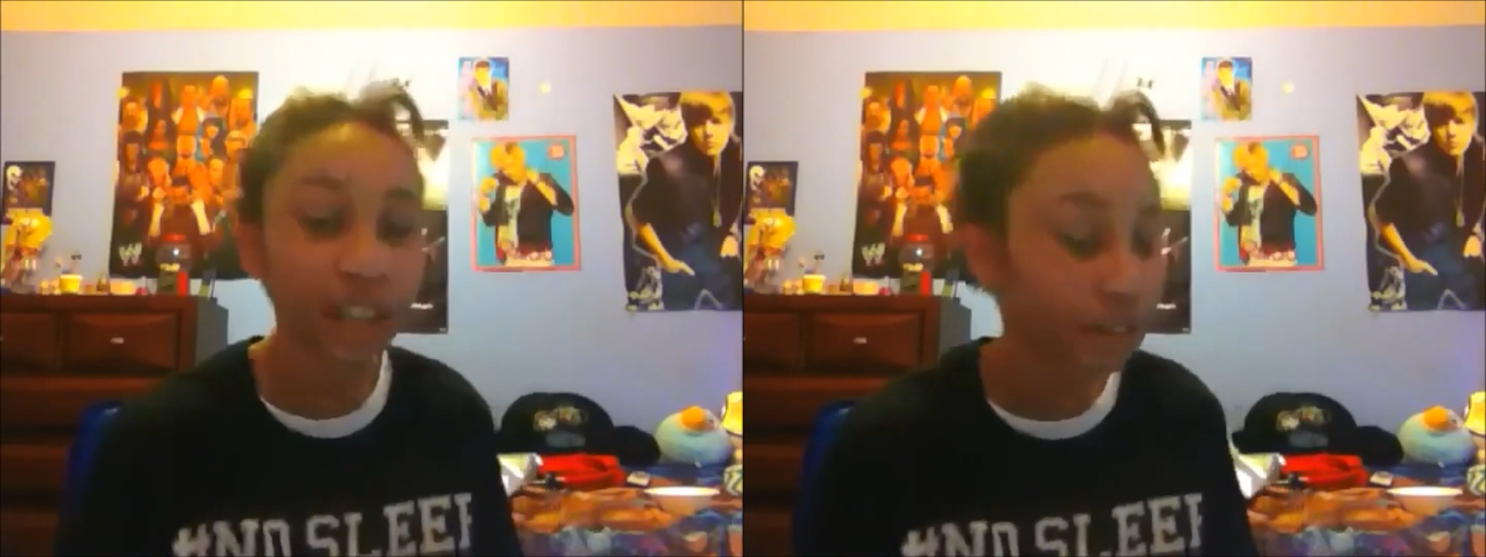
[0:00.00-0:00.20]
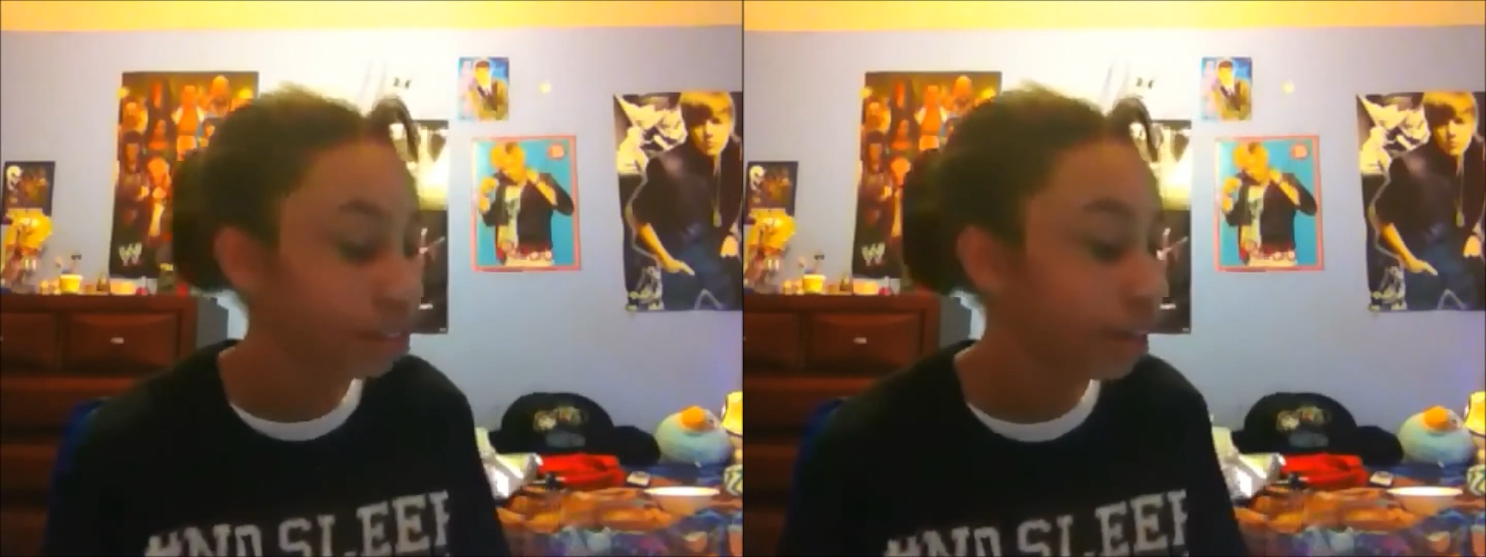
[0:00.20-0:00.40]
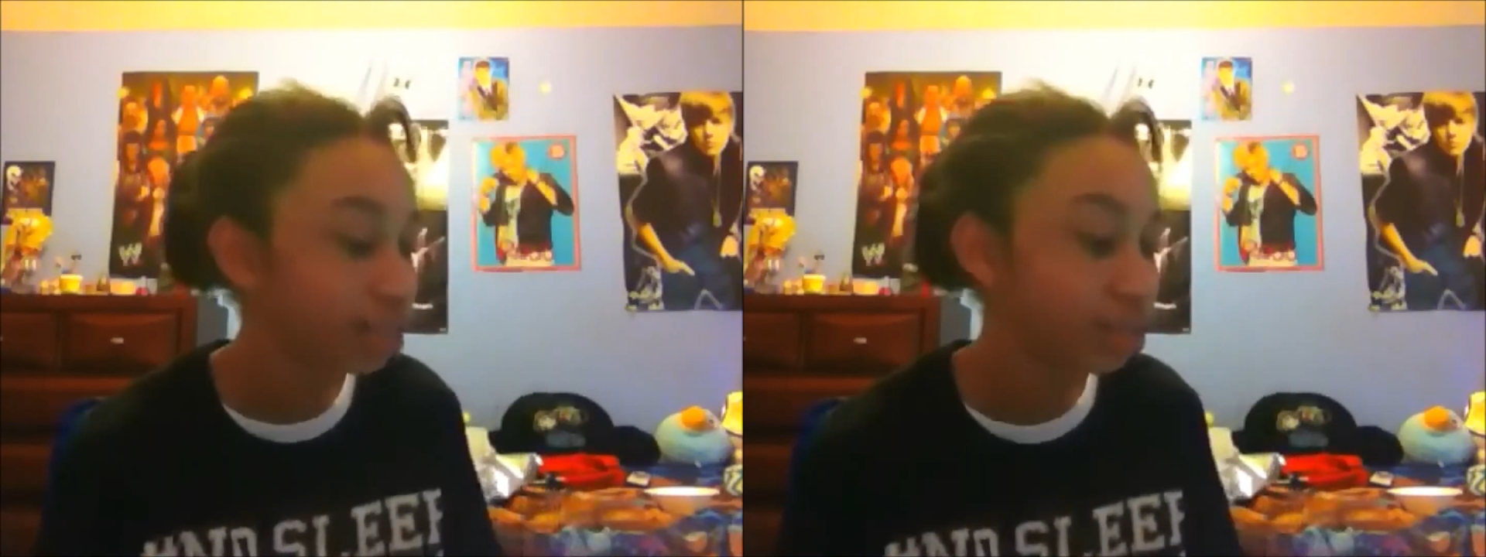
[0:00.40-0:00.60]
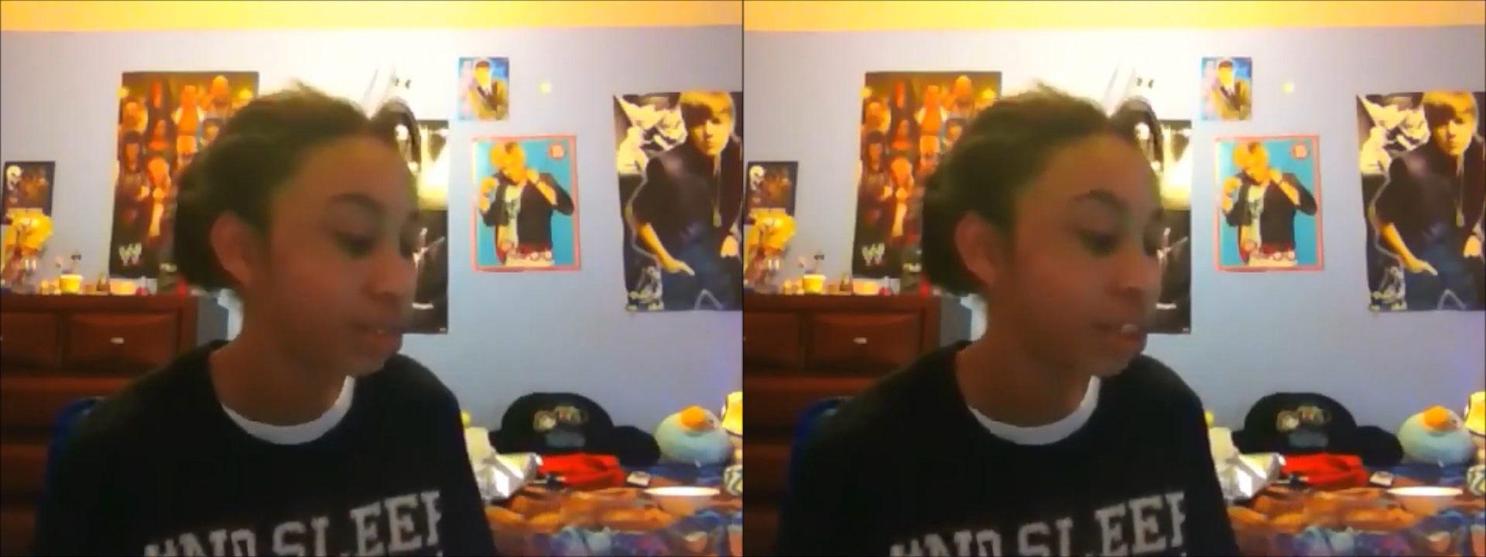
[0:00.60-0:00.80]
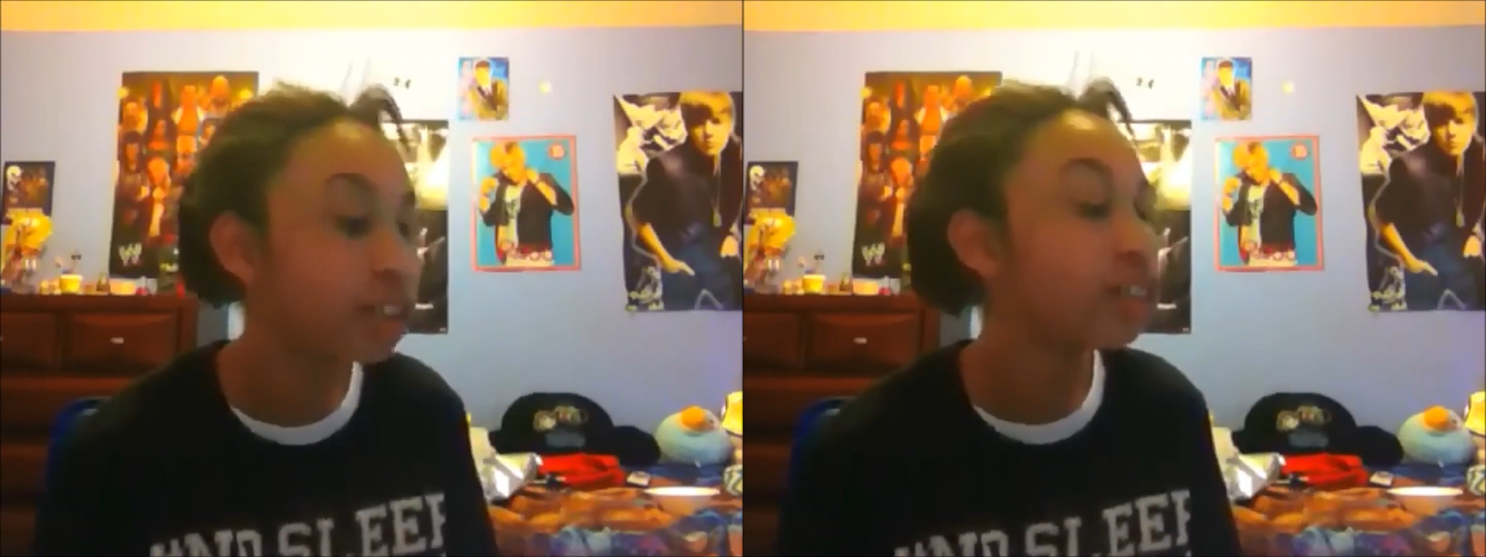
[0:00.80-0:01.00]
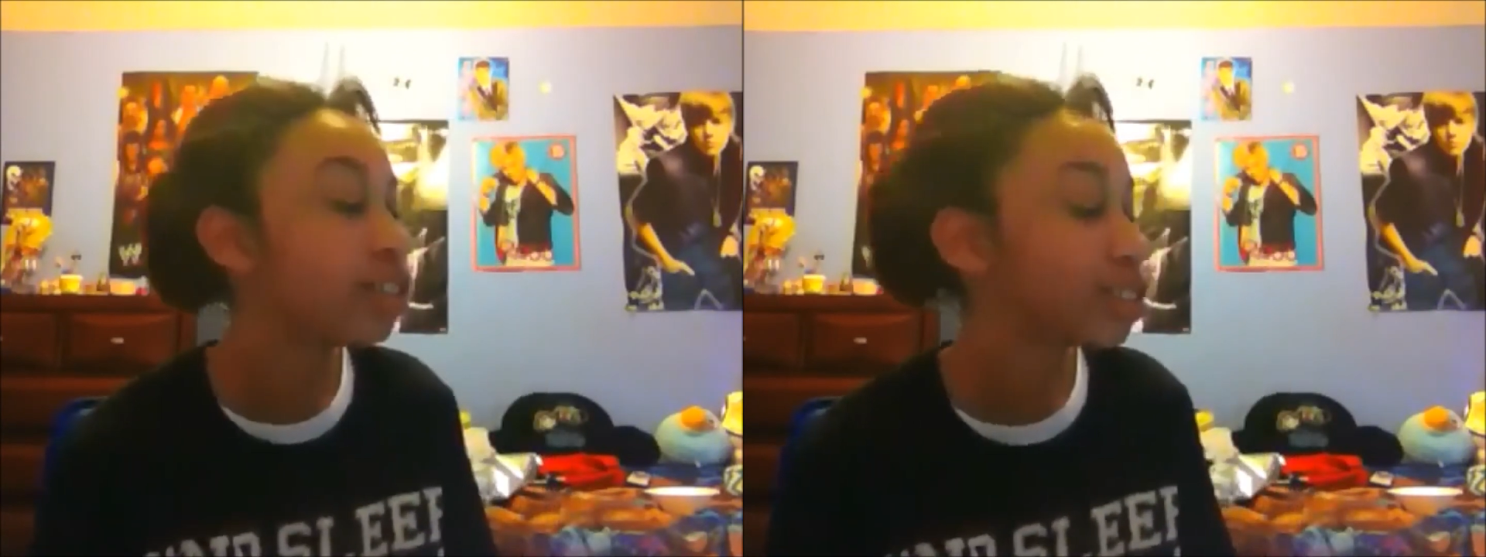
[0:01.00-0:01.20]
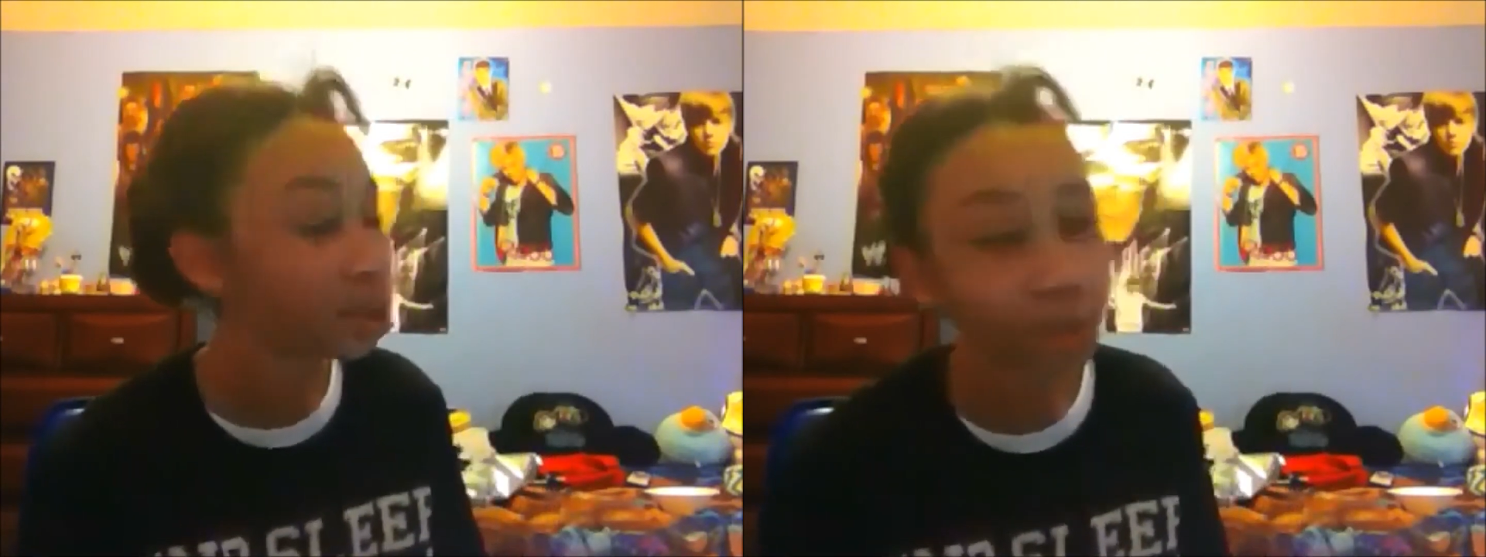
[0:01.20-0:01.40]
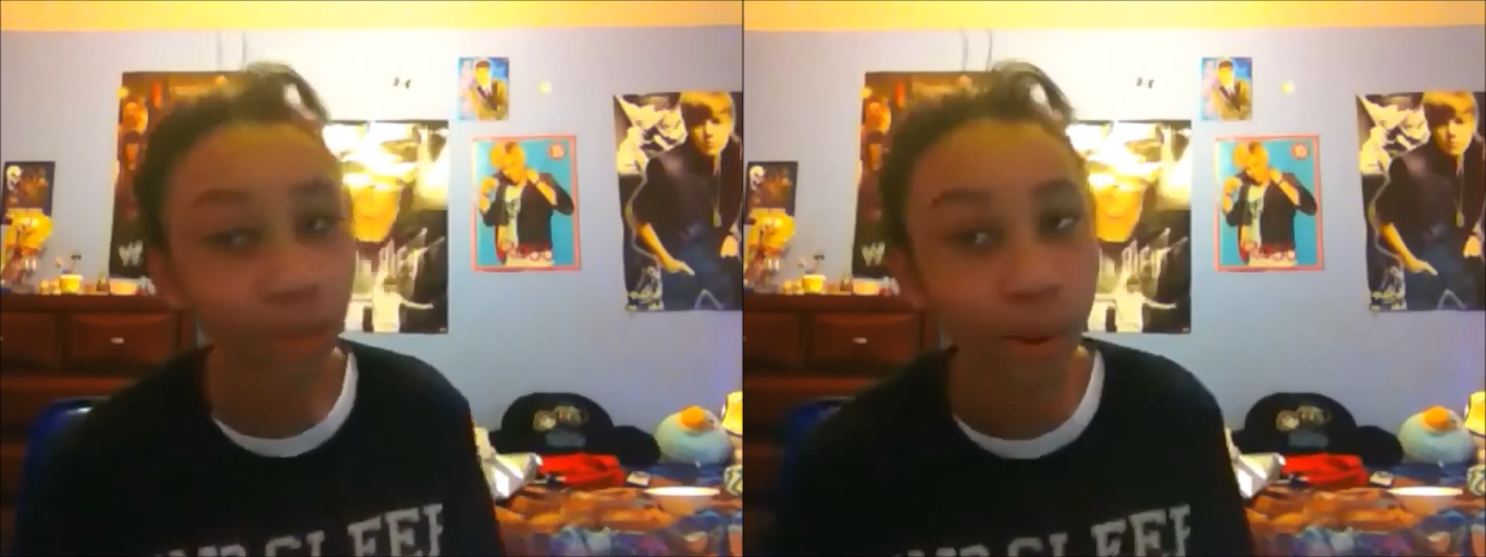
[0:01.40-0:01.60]
definitely have to be
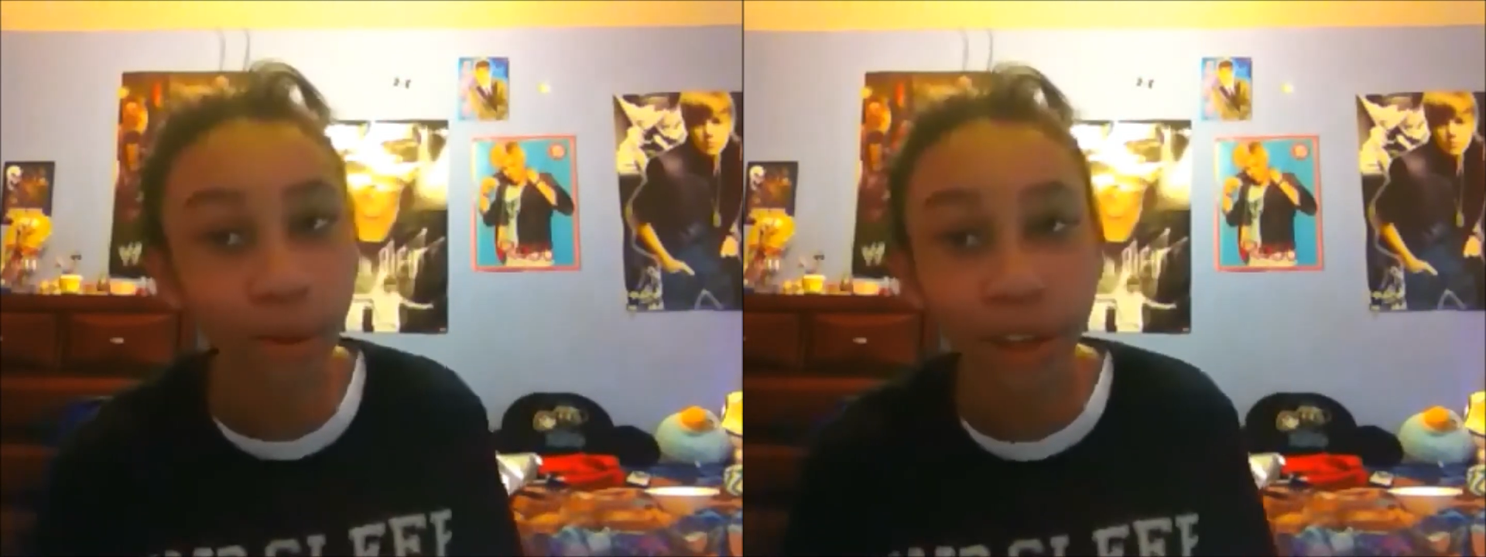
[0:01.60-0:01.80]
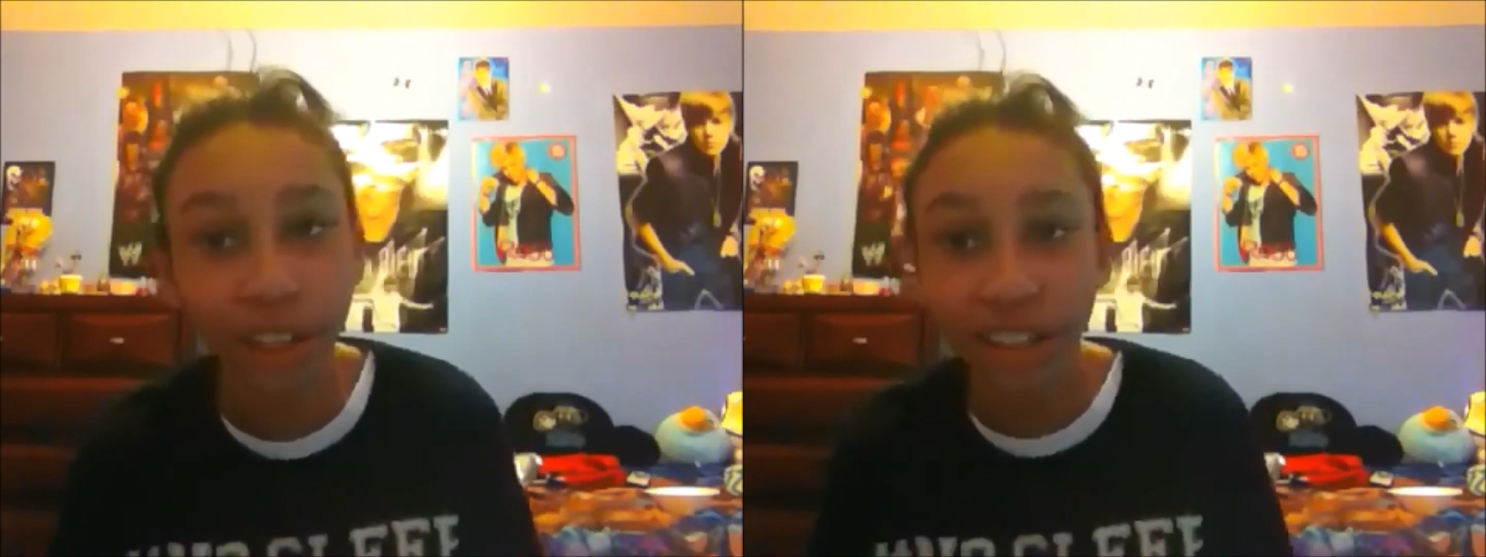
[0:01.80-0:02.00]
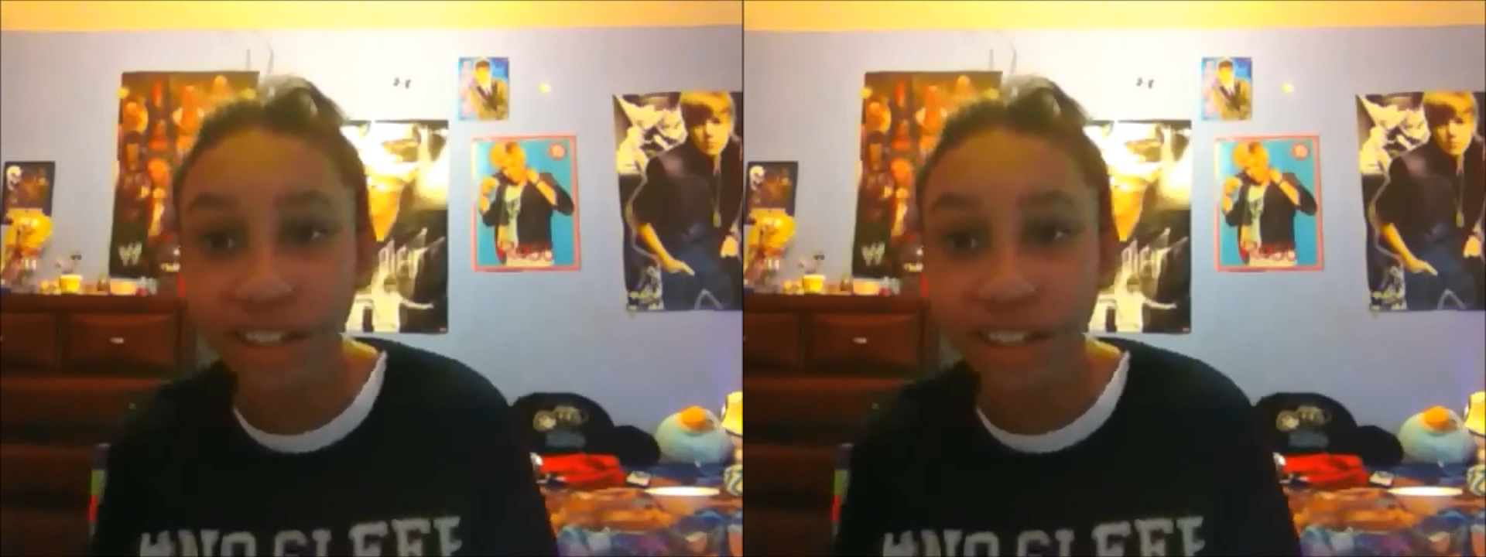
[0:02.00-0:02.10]
Superwoman.